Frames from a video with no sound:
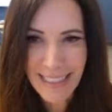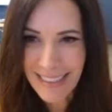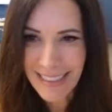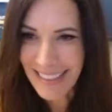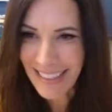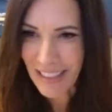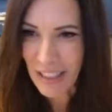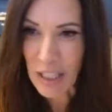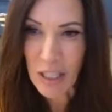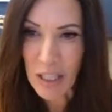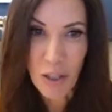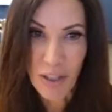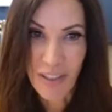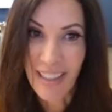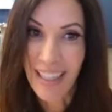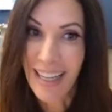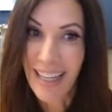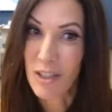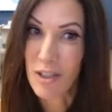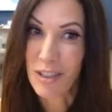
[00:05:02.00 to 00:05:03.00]
things that you
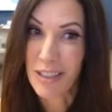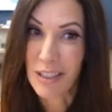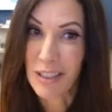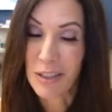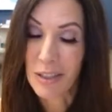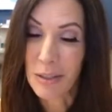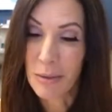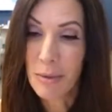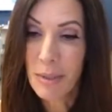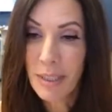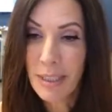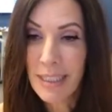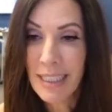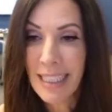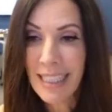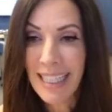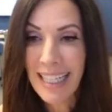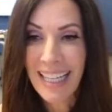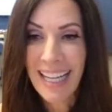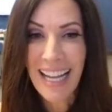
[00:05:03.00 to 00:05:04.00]
couldn't actually do,
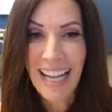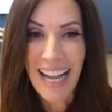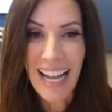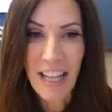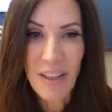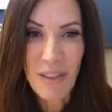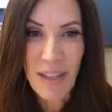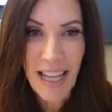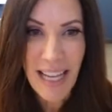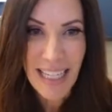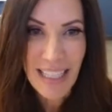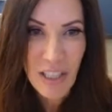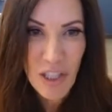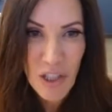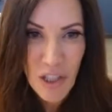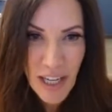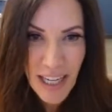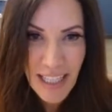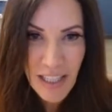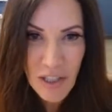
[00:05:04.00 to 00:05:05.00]
and
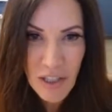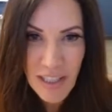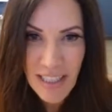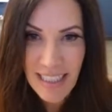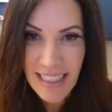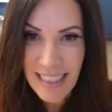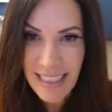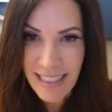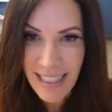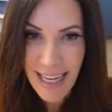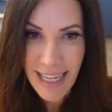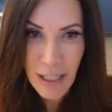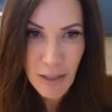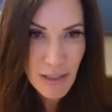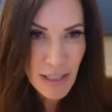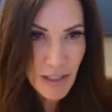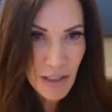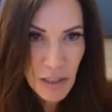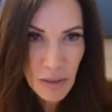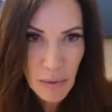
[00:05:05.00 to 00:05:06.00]
then changing
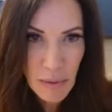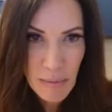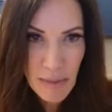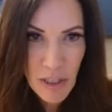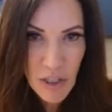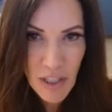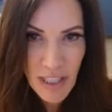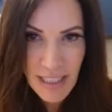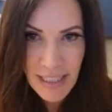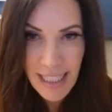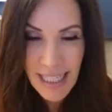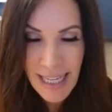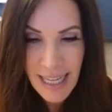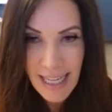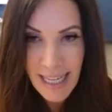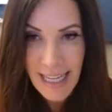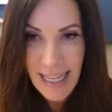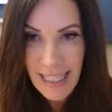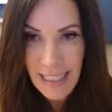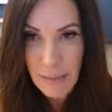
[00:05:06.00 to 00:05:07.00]
styles onto images.
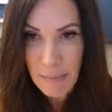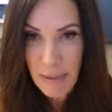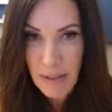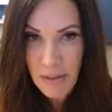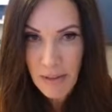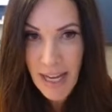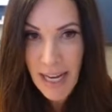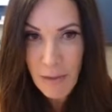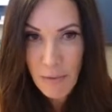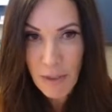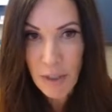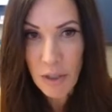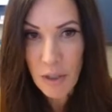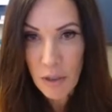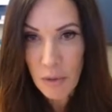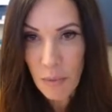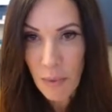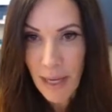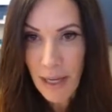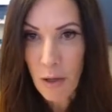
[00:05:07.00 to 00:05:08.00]
It's been there a
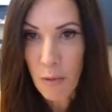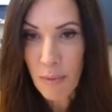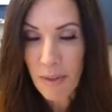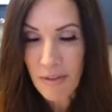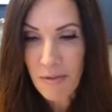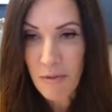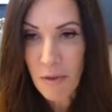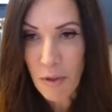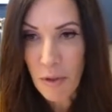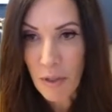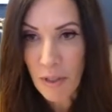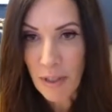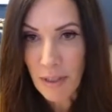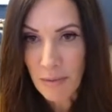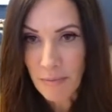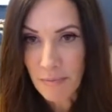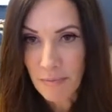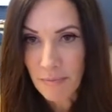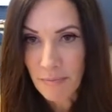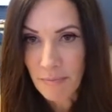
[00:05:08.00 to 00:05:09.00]
good while
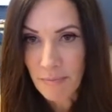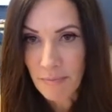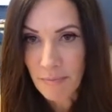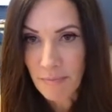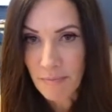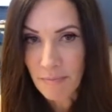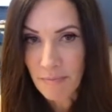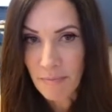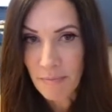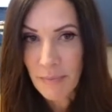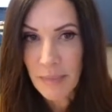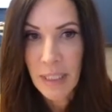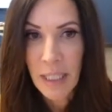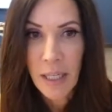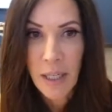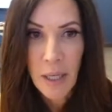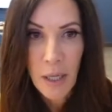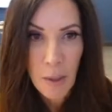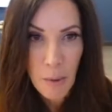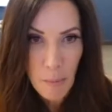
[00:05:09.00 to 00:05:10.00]
before.
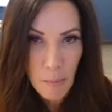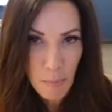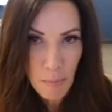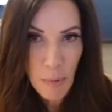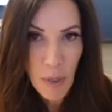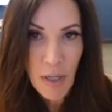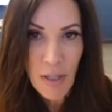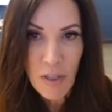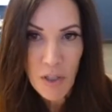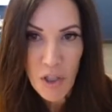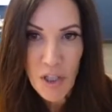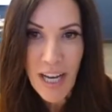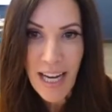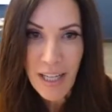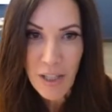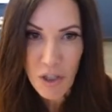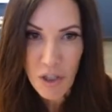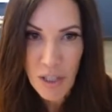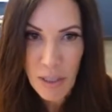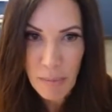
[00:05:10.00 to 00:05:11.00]
But
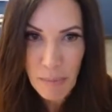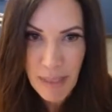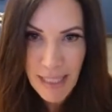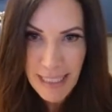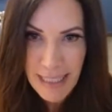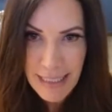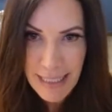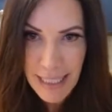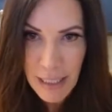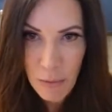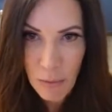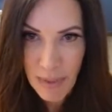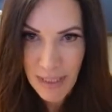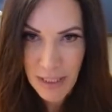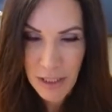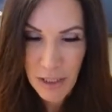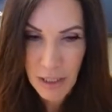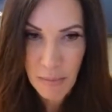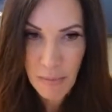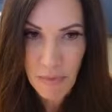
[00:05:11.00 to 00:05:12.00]
ChatGPT
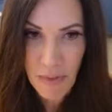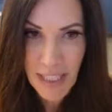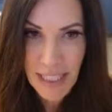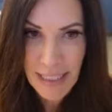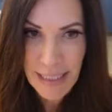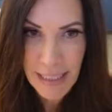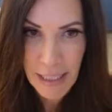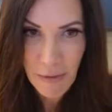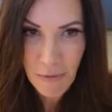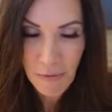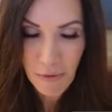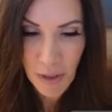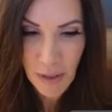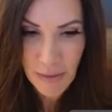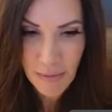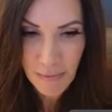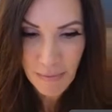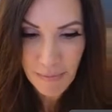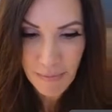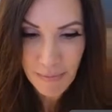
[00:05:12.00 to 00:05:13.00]
was something
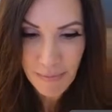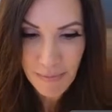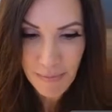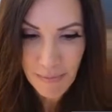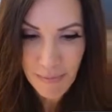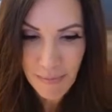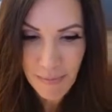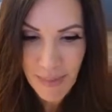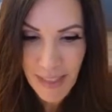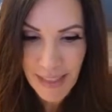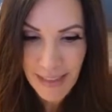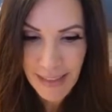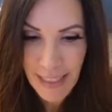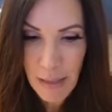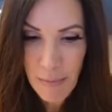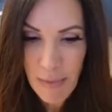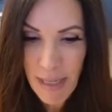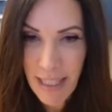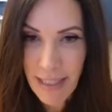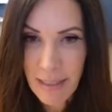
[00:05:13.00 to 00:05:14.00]
different.
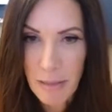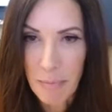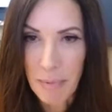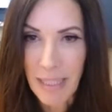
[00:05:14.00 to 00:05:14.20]
Let me